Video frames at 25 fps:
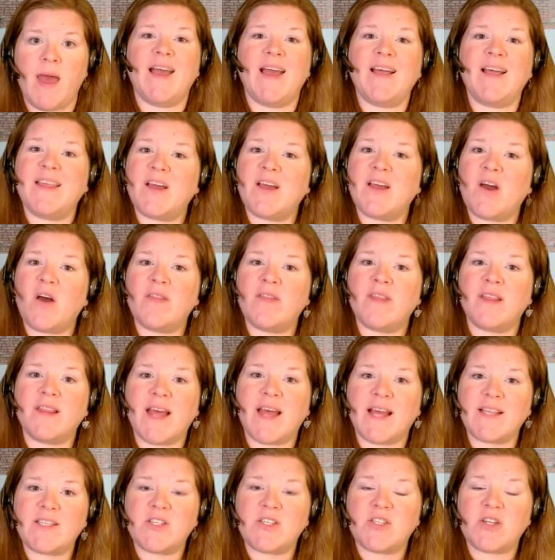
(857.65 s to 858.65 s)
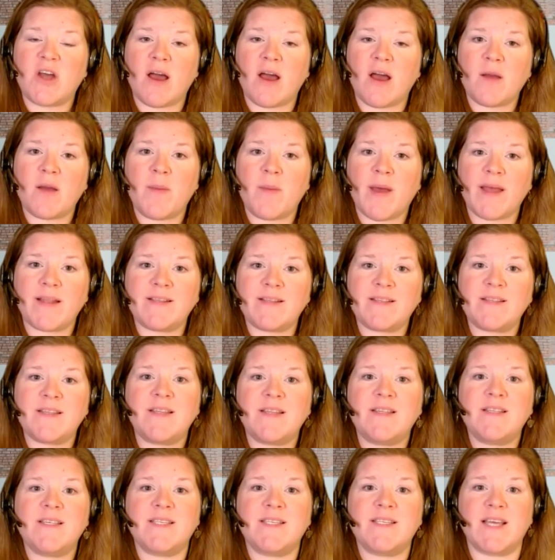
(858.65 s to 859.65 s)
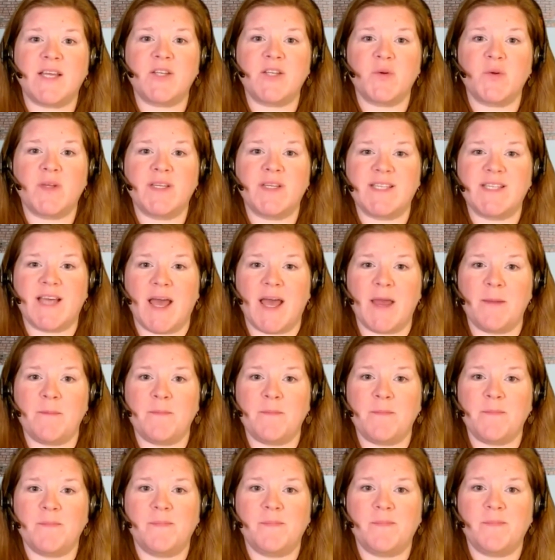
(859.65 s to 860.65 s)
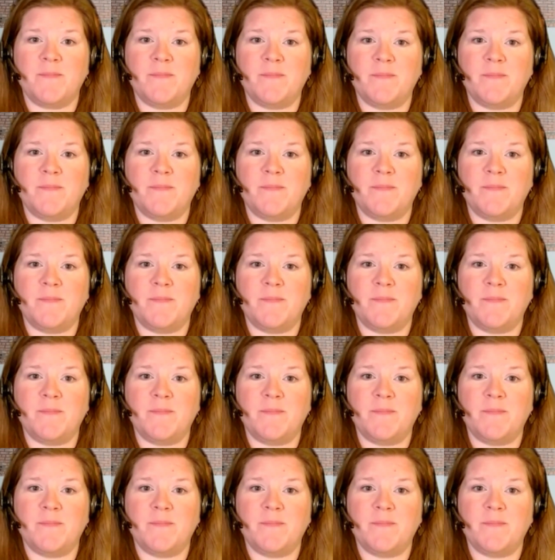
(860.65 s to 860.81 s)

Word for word: and click on the Let's Talk button to schedule a time.